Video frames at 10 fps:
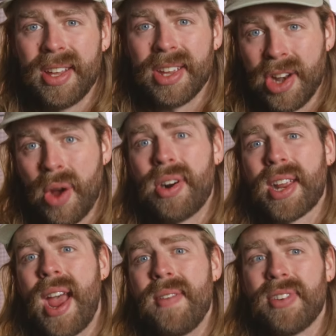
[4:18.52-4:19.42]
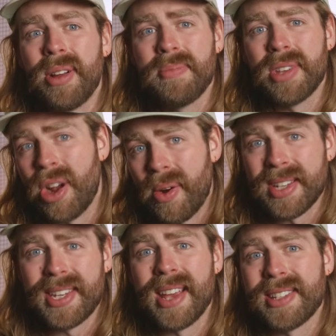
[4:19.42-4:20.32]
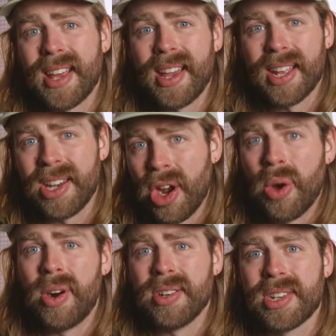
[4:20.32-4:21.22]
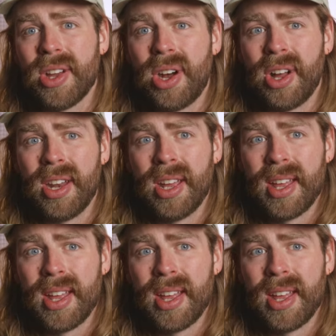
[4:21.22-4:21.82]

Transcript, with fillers: you know where it came from, you know what it tastes like, and you know where it's gone.